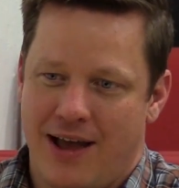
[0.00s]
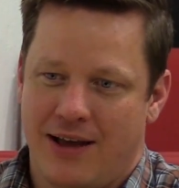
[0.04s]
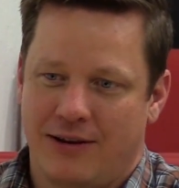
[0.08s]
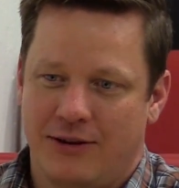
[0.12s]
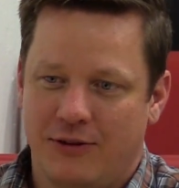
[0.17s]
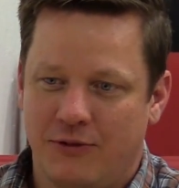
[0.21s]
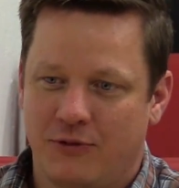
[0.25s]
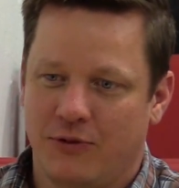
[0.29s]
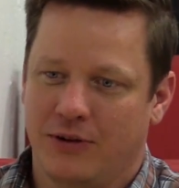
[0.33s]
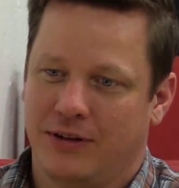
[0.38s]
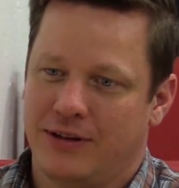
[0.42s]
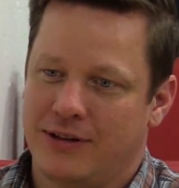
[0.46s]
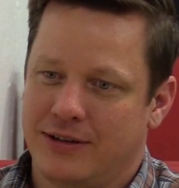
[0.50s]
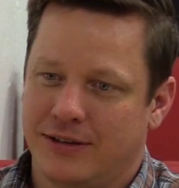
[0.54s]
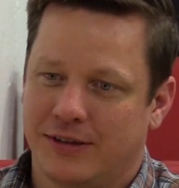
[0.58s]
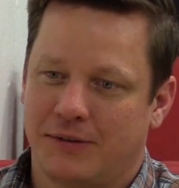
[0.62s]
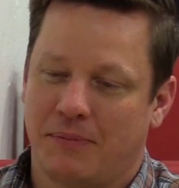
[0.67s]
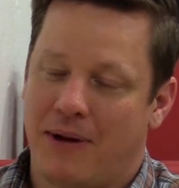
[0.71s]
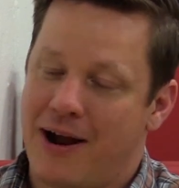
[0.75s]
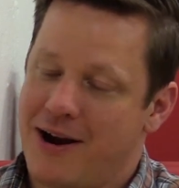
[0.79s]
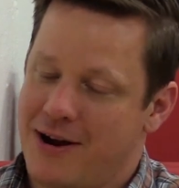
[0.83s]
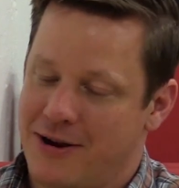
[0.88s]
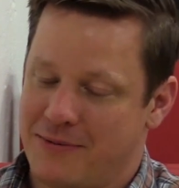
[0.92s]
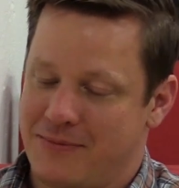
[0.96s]
And you've really
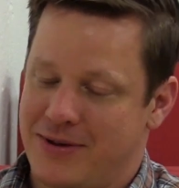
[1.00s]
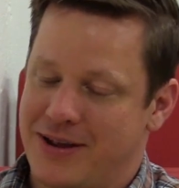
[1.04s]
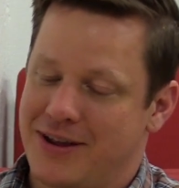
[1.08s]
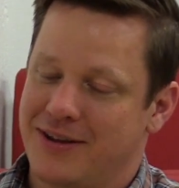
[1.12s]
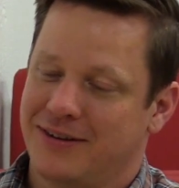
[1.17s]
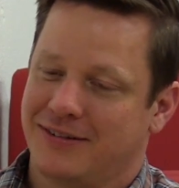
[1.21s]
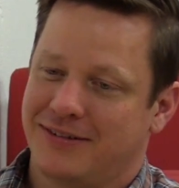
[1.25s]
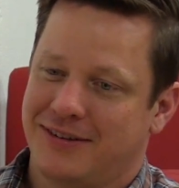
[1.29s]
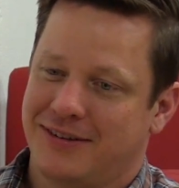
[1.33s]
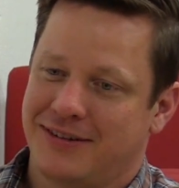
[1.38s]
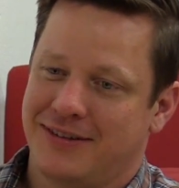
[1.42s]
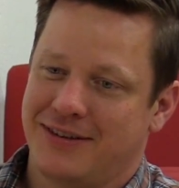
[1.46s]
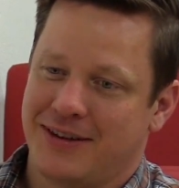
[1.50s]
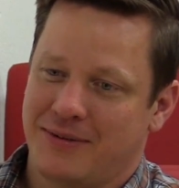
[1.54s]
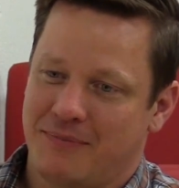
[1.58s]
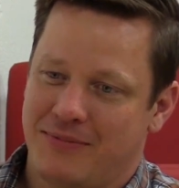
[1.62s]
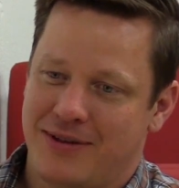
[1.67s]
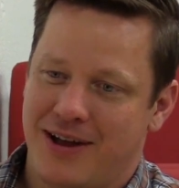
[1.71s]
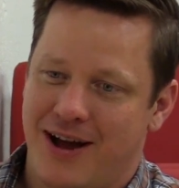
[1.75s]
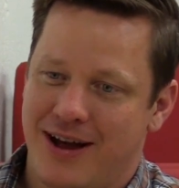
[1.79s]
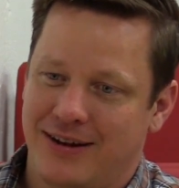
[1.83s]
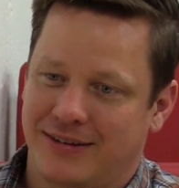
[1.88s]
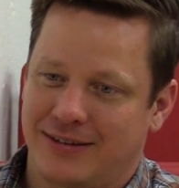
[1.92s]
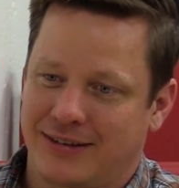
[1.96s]
inspired me to think
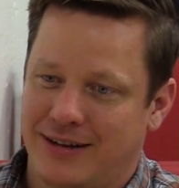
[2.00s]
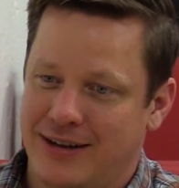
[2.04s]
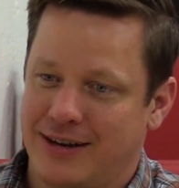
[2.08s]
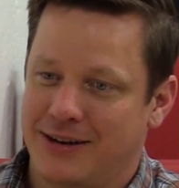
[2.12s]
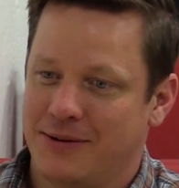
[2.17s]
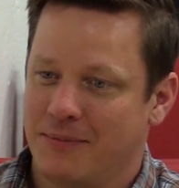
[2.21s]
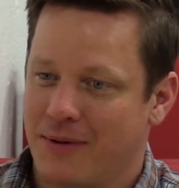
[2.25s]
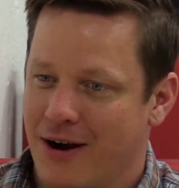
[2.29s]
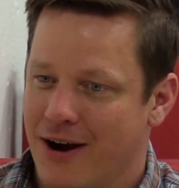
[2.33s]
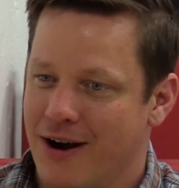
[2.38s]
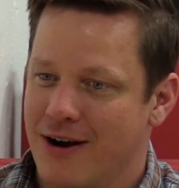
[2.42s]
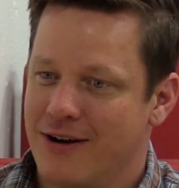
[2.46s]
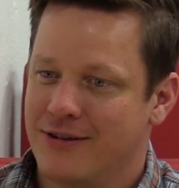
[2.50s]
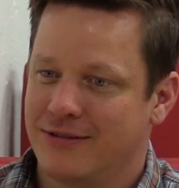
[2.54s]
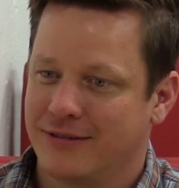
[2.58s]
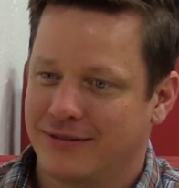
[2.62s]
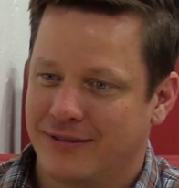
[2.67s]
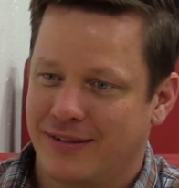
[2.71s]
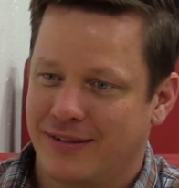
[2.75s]
beyond today and tomorrow.